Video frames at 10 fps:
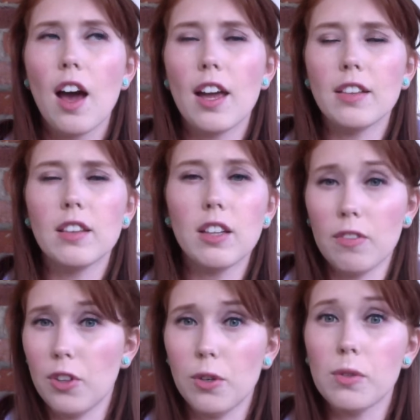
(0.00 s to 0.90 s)
I
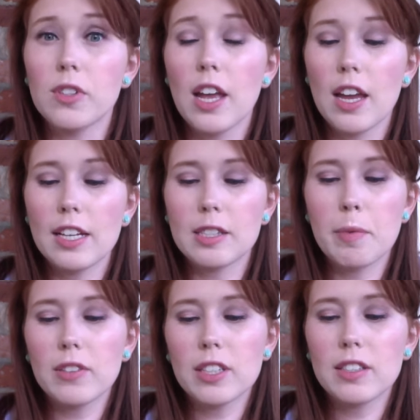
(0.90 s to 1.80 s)
love those. It
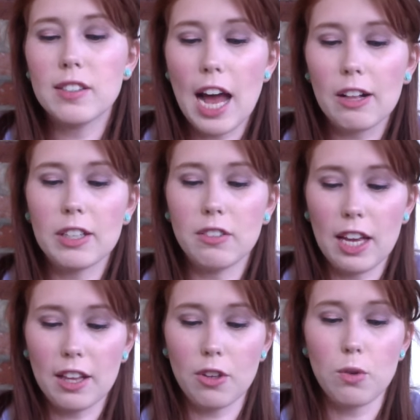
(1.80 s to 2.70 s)
smells exactly
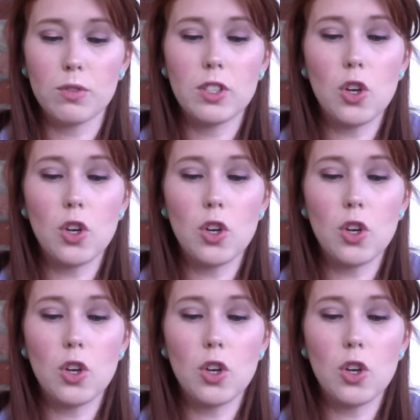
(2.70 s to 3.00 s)
like those.